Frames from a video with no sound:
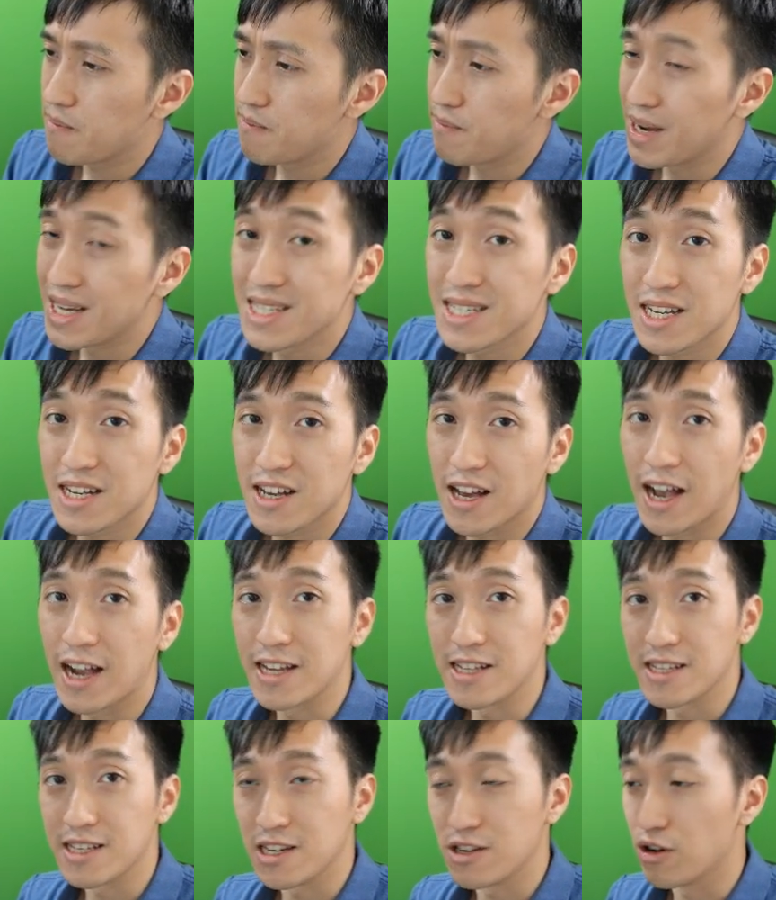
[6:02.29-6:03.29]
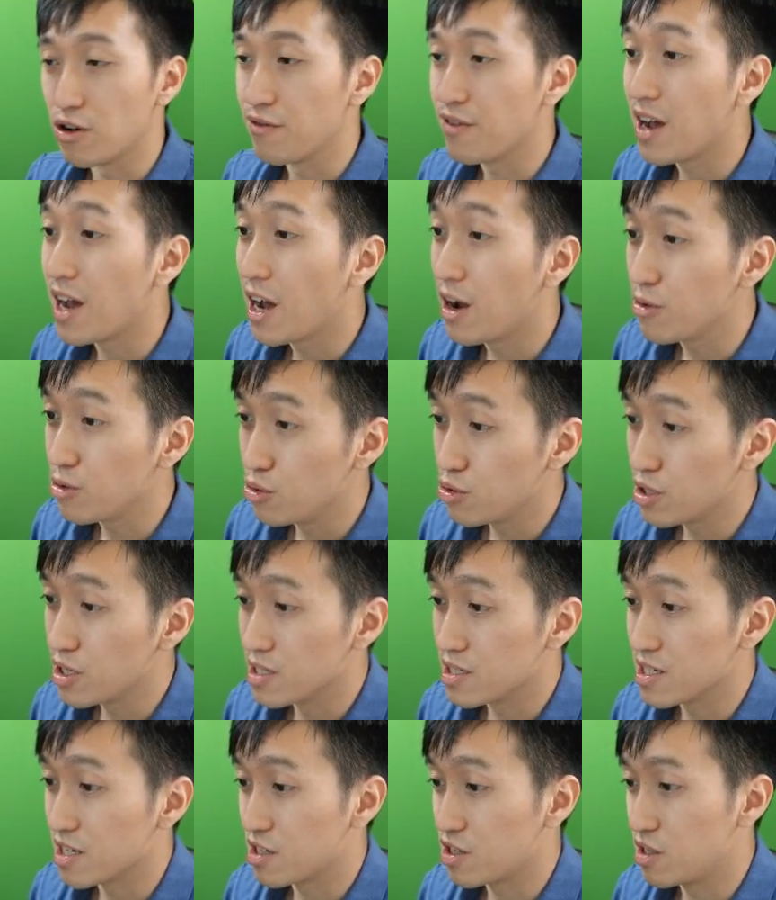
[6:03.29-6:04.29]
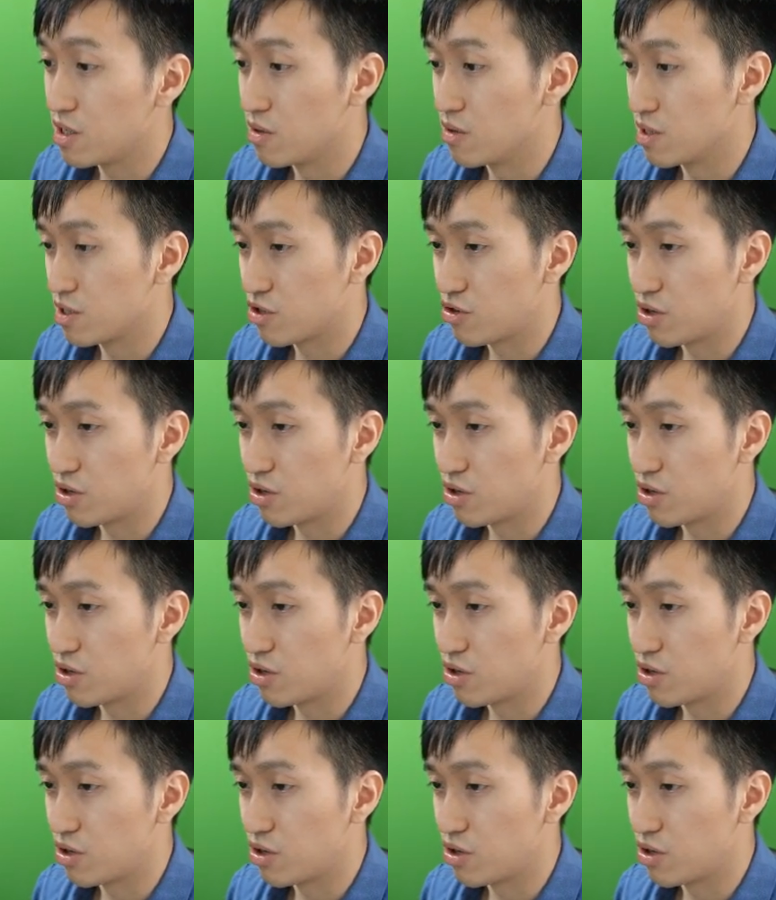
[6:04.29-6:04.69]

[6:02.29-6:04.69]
basic idea of how you can secure a